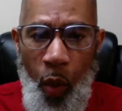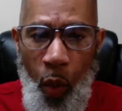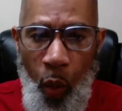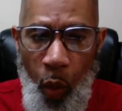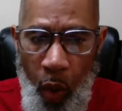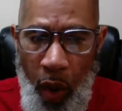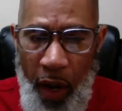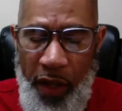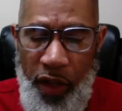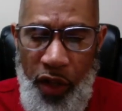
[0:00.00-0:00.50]

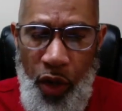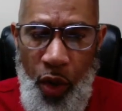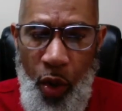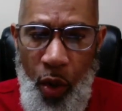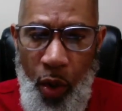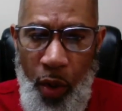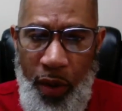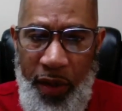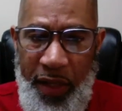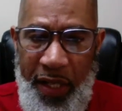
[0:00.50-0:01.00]
what
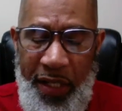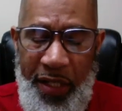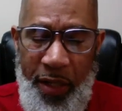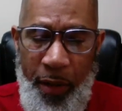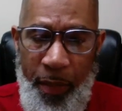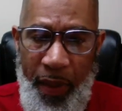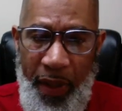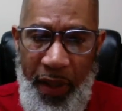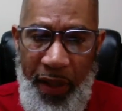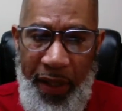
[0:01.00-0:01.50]
your
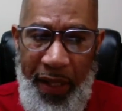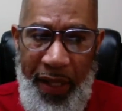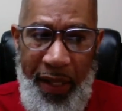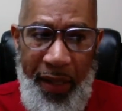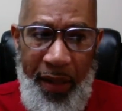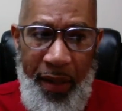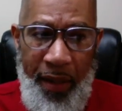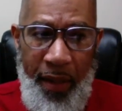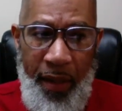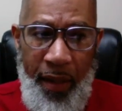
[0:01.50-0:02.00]

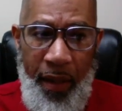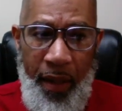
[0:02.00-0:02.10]
disability